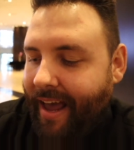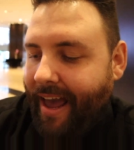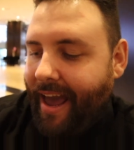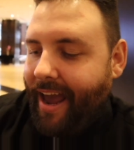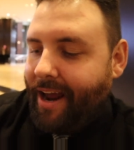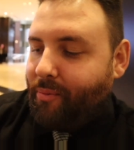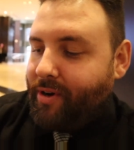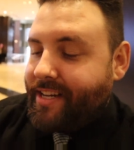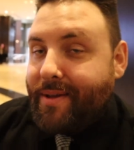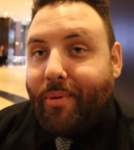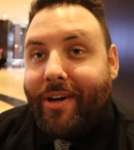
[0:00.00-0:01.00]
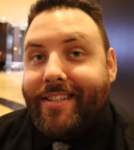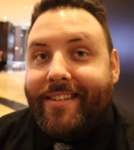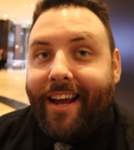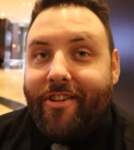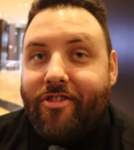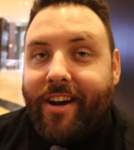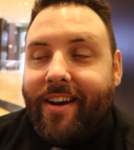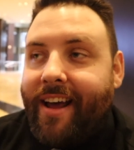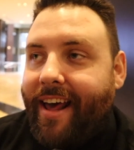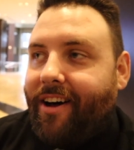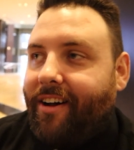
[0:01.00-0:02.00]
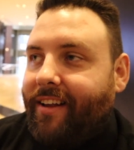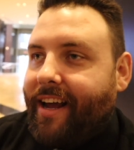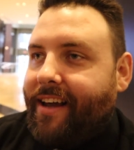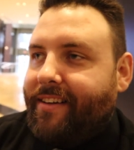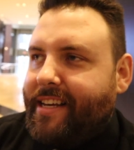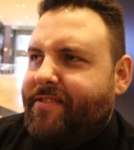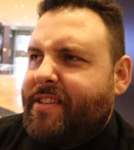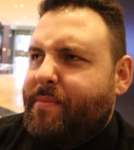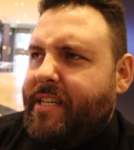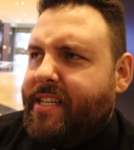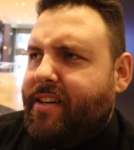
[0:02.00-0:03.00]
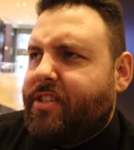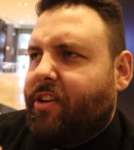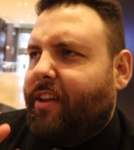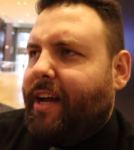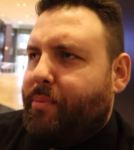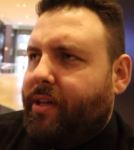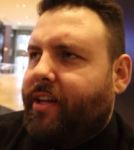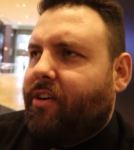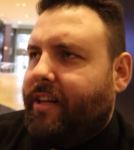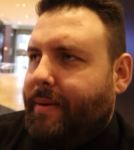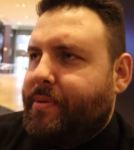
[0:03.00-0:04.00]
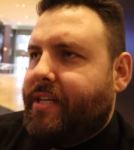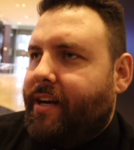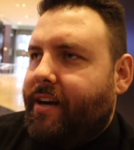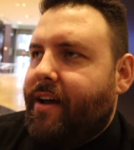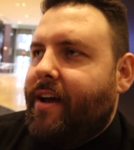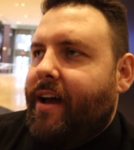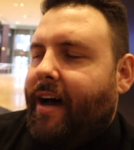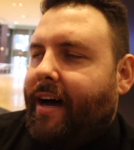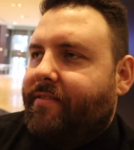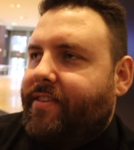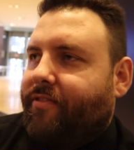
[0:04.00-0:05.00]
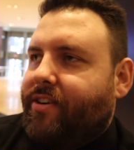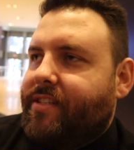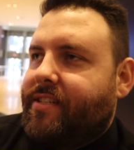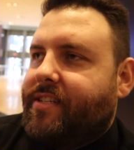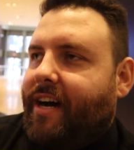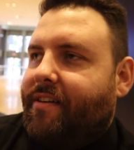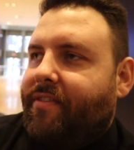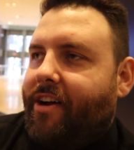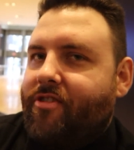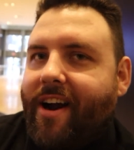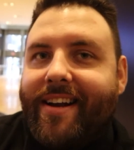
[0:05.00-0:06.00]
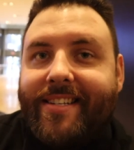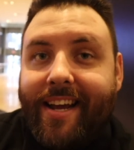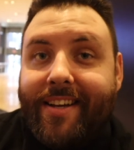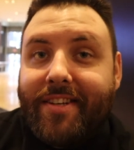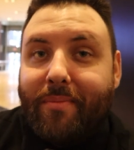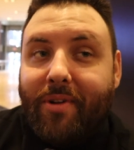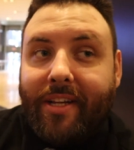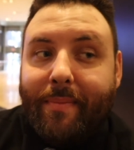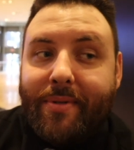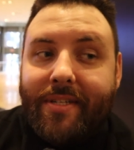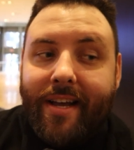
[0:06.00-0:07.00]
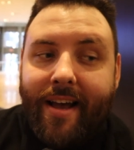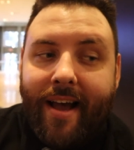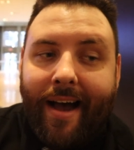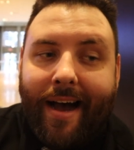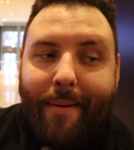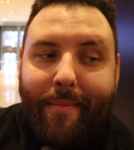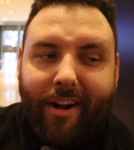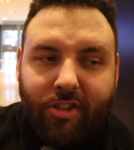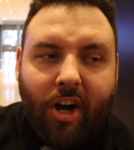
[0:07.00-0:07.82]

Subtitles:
And we did the presentation and I'll like leave some details here. Like I put little clips in of different stuff. I tried to take some clips and I'll